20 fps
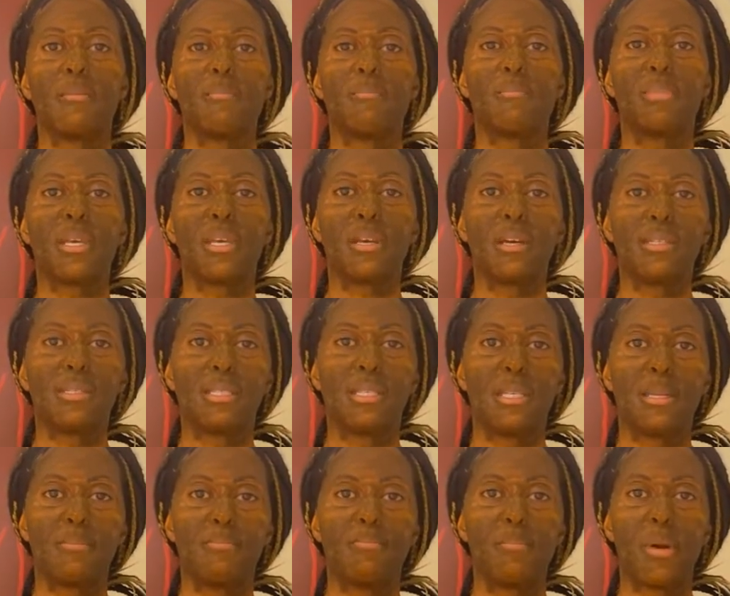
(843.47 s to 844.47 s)
because
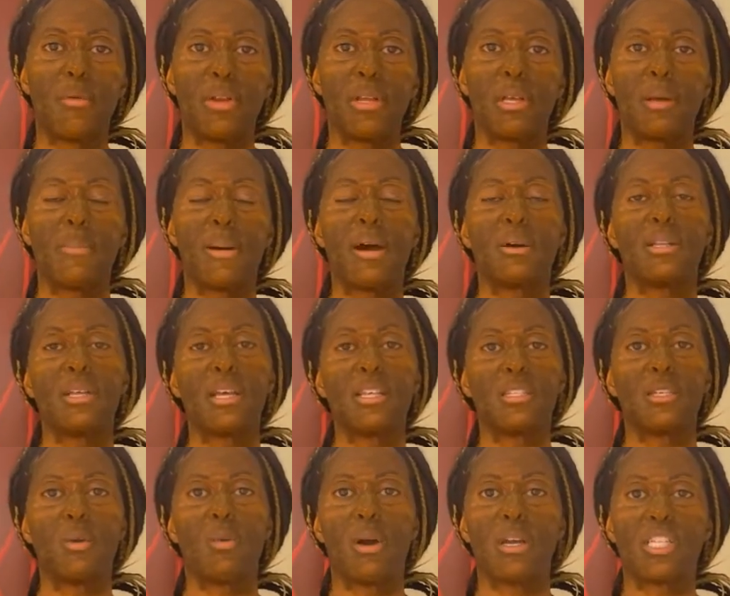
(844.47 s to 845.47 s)
the moringa powder is
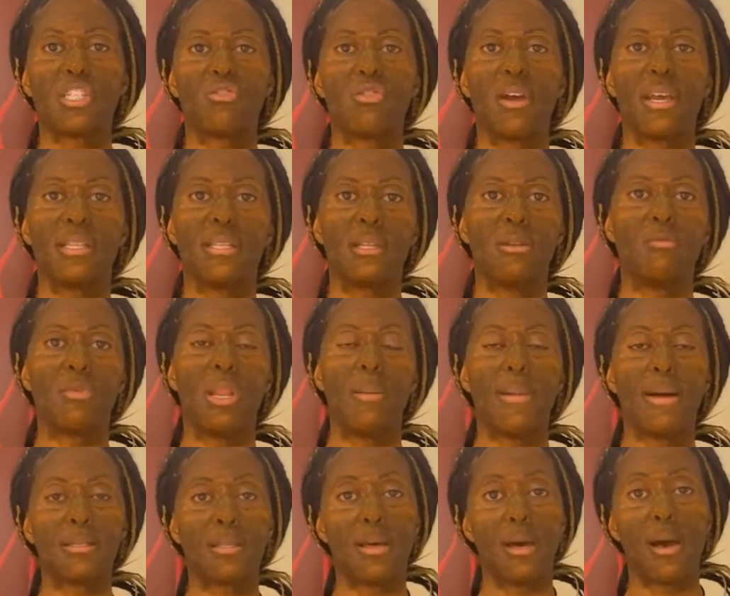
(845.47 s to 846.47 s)
quite strong, it didn't really
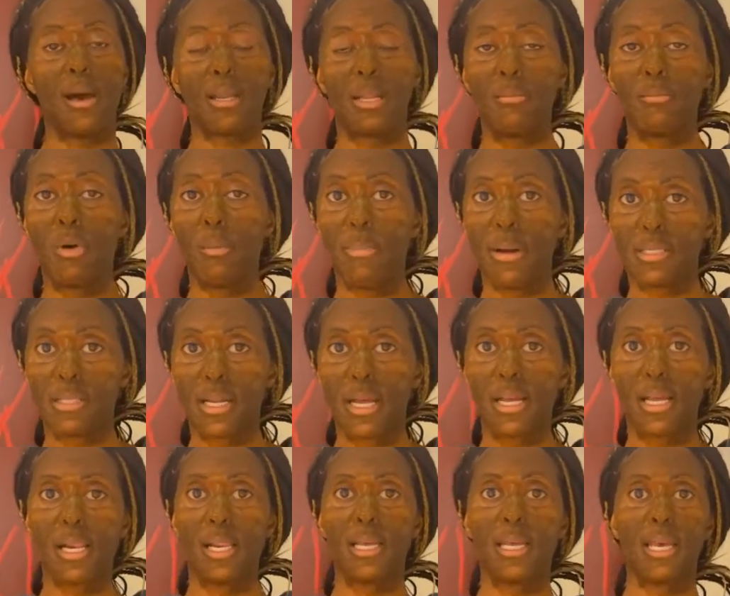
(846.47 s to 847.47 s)
matter that I added more bentonite
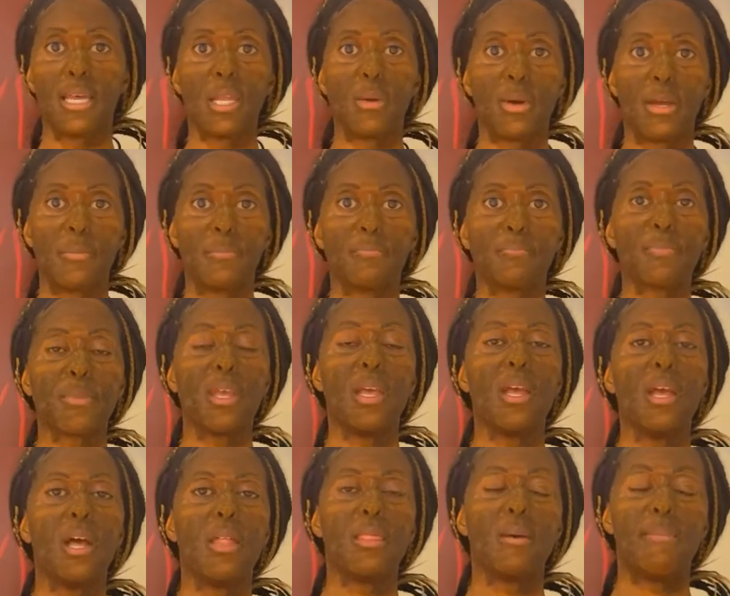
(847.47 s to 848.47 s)
clay anyway.
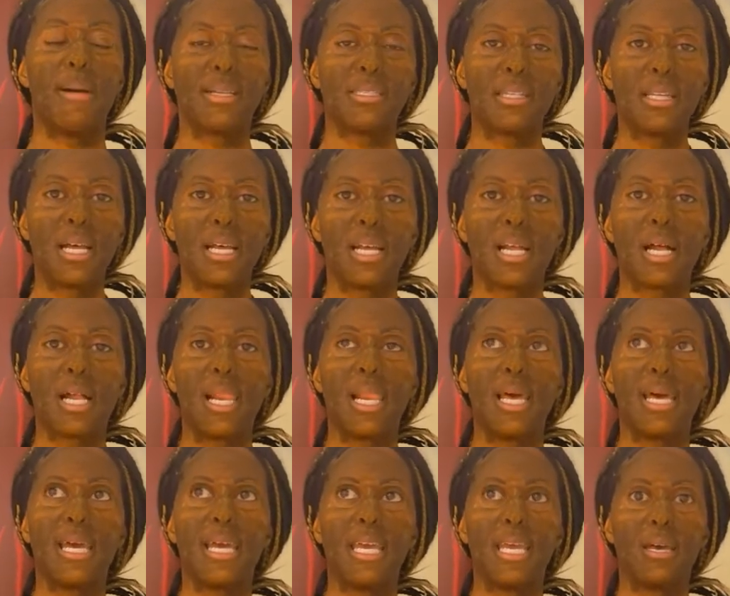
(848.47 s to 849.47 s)
The bentonite
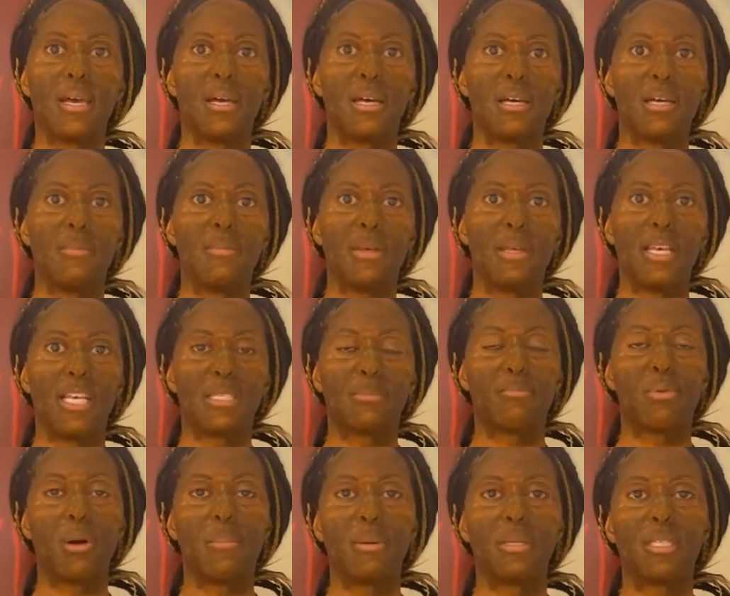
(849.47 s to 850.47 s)
clay, its
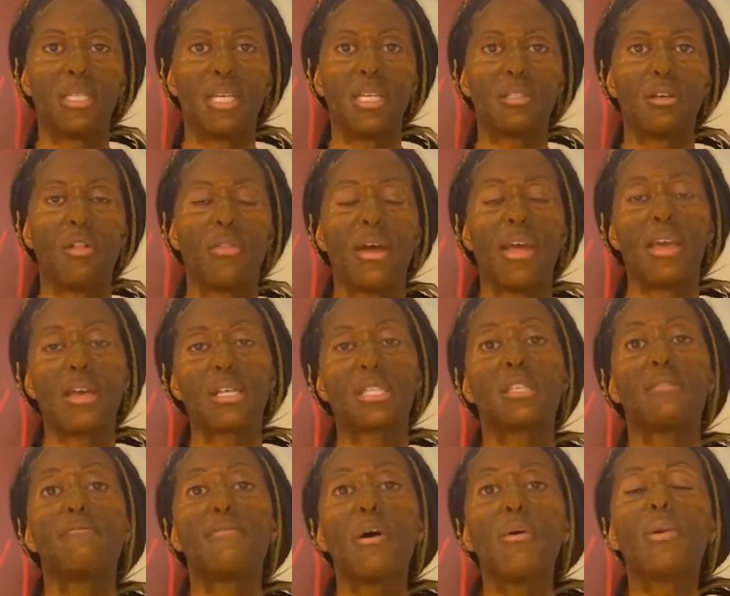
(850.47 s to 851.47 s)
properties are that it
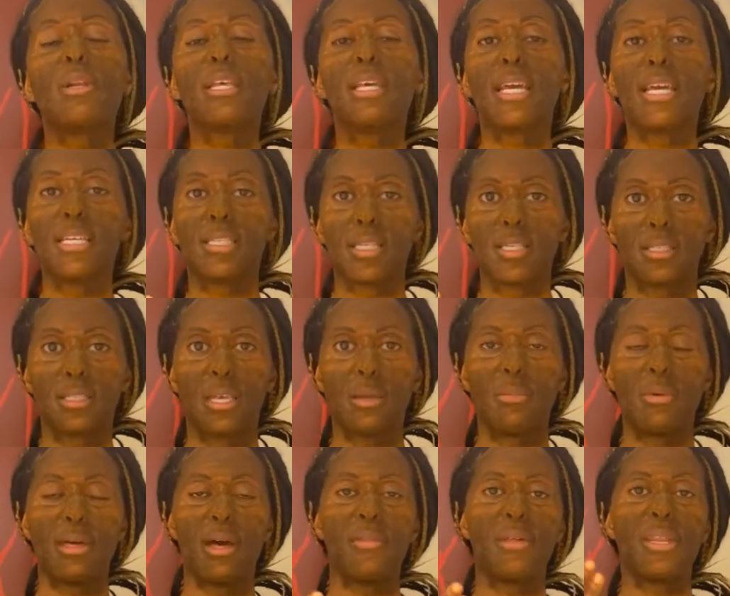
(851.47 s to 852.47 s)
exfoliates the skin
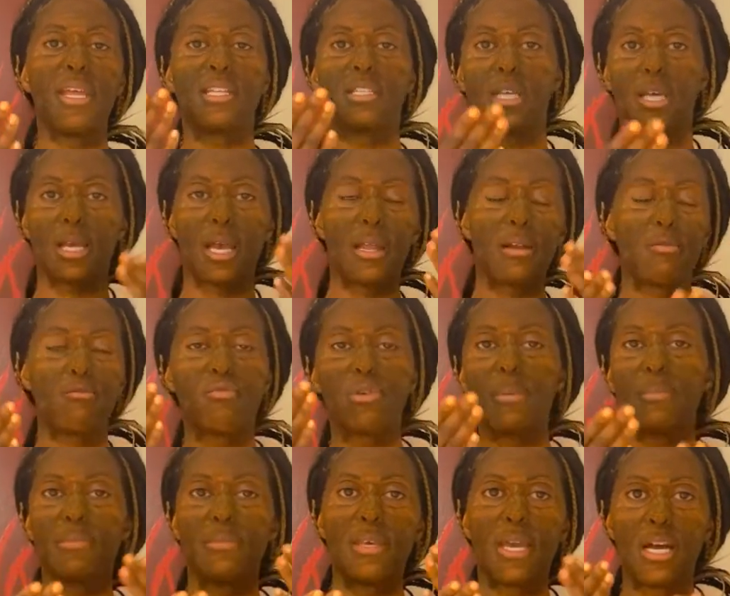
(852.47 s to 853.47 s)
without the need to kind of
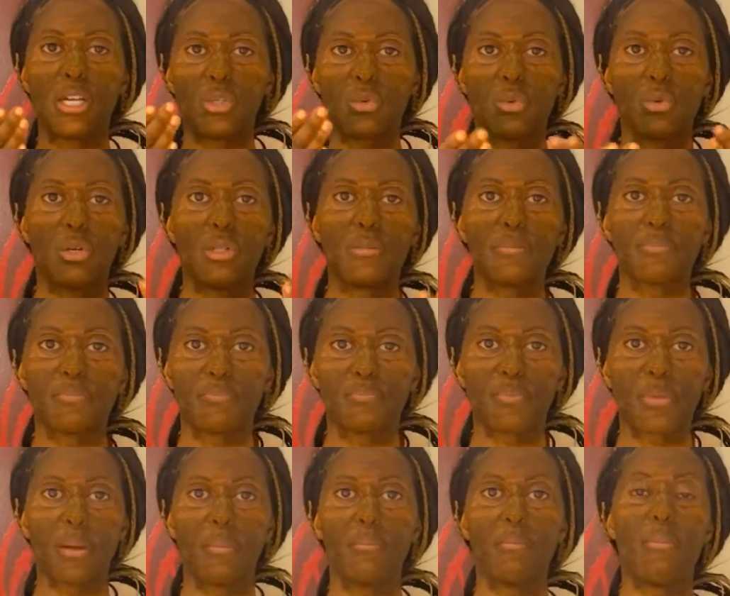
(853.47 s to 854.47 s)
rub the actual
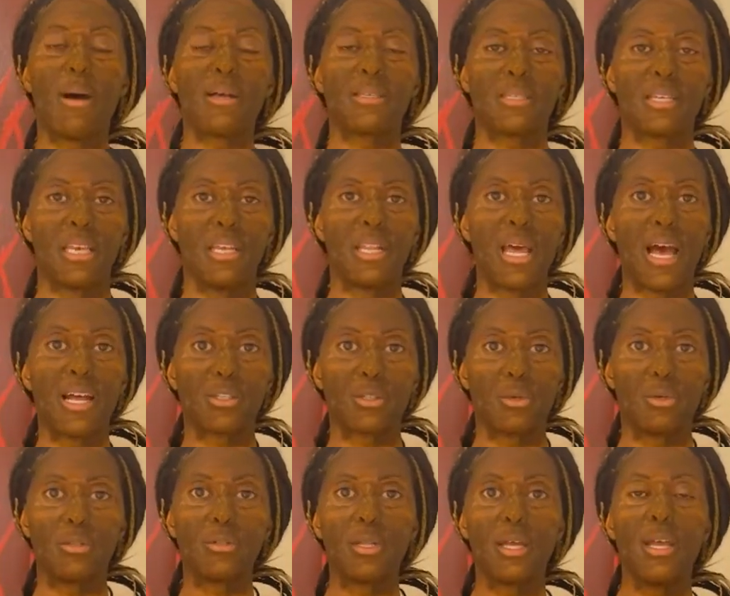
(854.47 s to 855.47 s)
mask in at
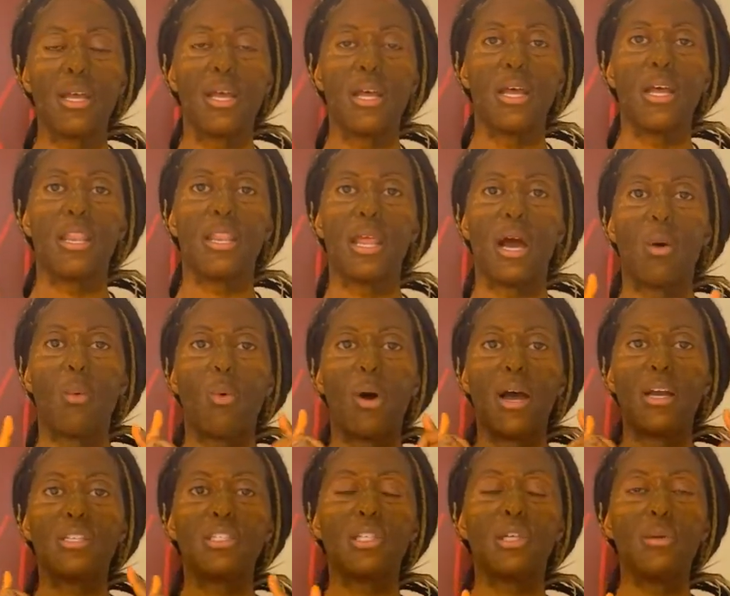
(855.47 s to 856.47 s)
all. Now what
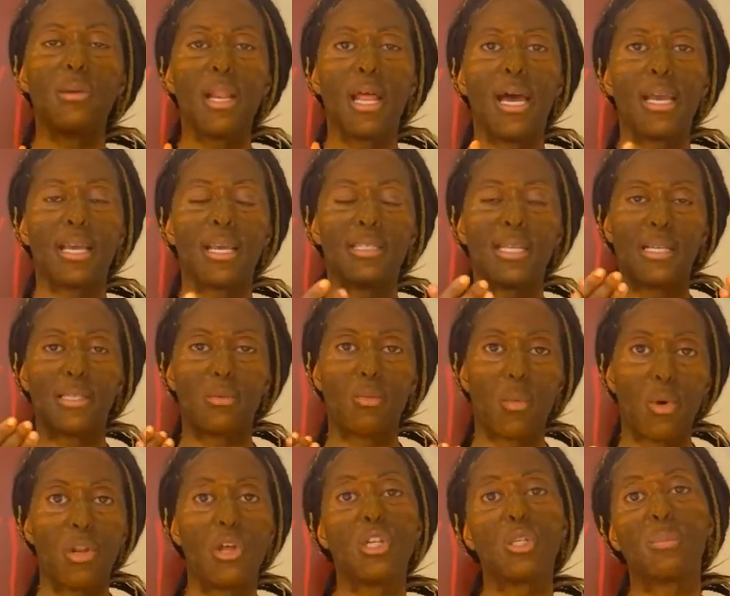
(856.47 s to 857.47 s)
I do like is that it's
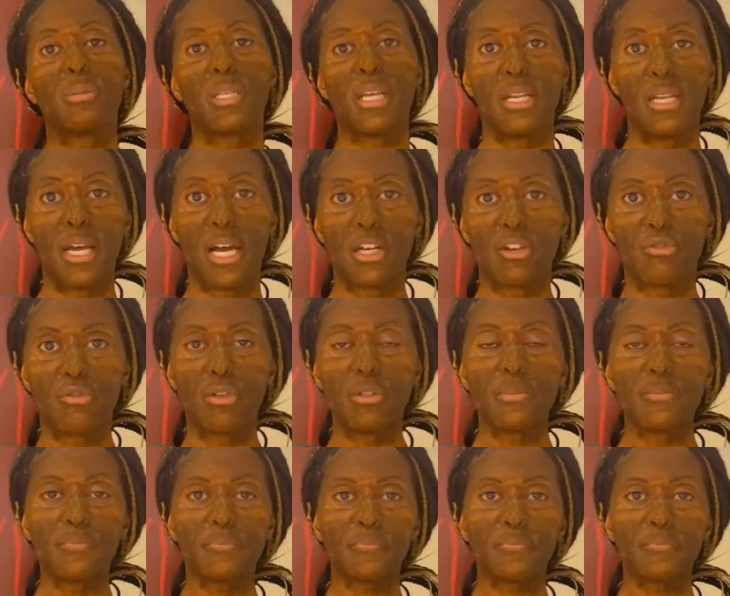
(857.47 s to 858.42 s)
100% natural,